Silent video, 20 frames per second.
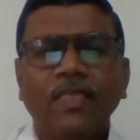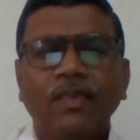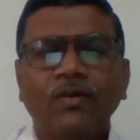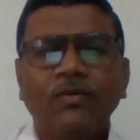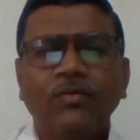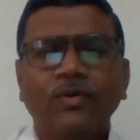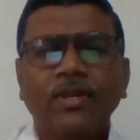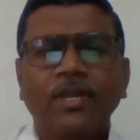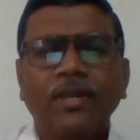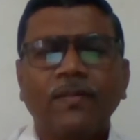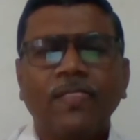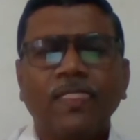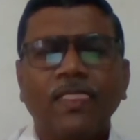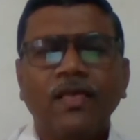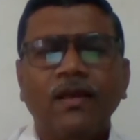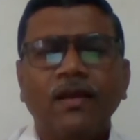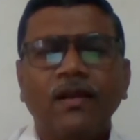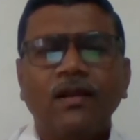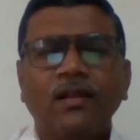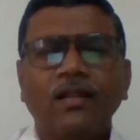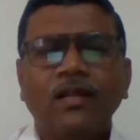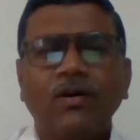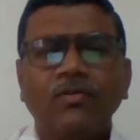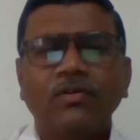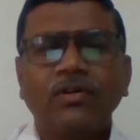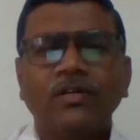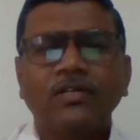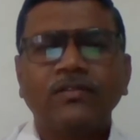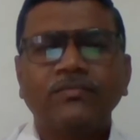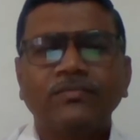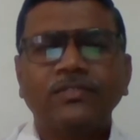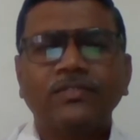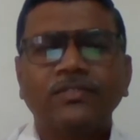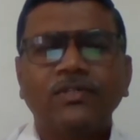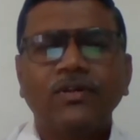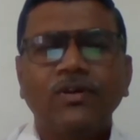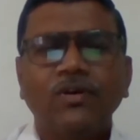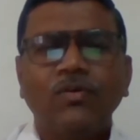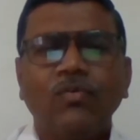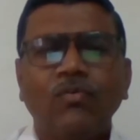Okay, now comes
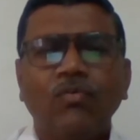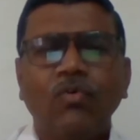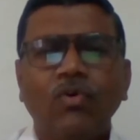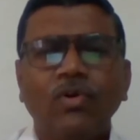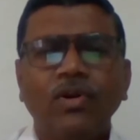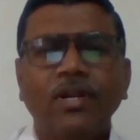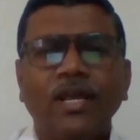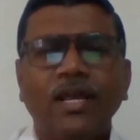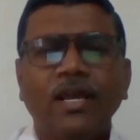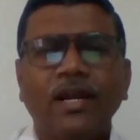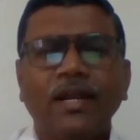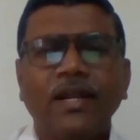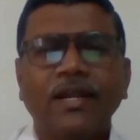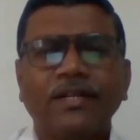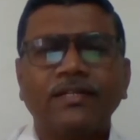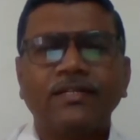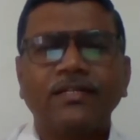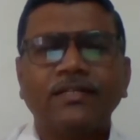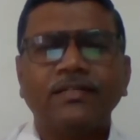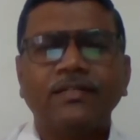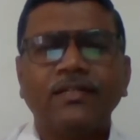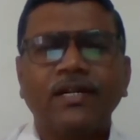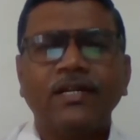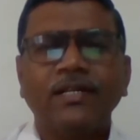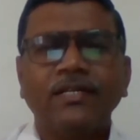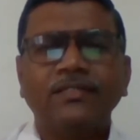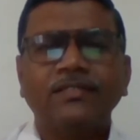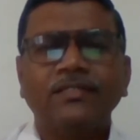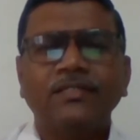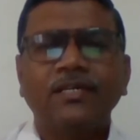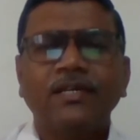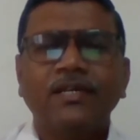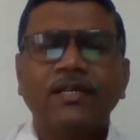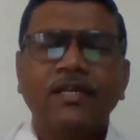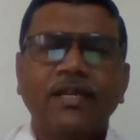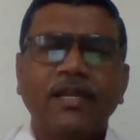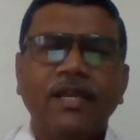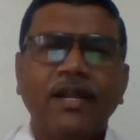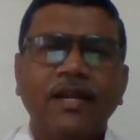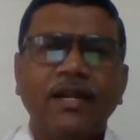Old English that is
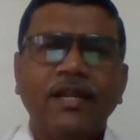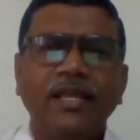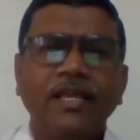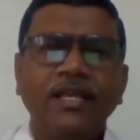AD